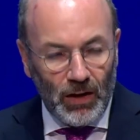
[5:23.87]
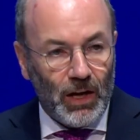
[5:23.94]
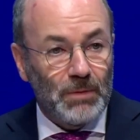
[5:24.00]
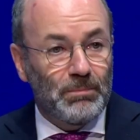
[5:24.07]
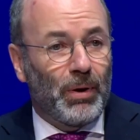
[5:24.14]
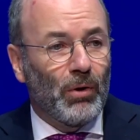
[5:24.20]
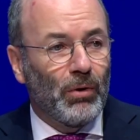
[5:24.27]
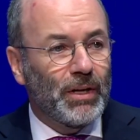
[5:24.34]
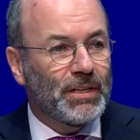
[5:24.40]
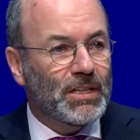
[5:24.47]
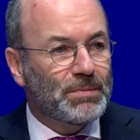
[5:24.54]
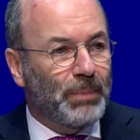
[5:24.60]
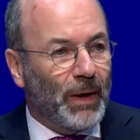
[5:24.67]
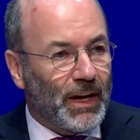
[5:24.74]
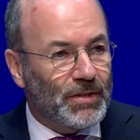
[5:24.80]
and Poland
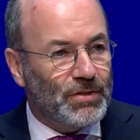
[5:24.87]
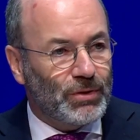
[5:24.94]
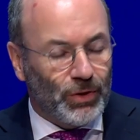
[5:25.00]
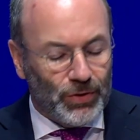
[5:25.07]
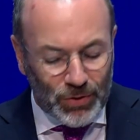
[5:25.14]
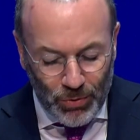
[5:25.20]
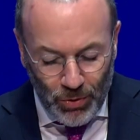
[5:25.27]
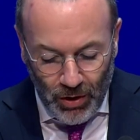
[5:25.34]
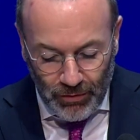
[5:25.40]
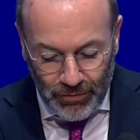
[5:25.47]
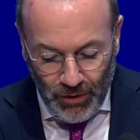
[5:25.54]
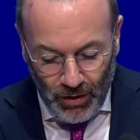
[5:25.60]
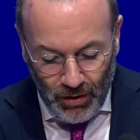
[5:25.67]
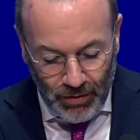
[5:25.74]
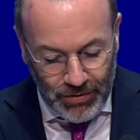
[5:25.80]
is based on the rule of
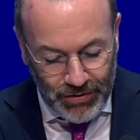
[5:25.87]
law.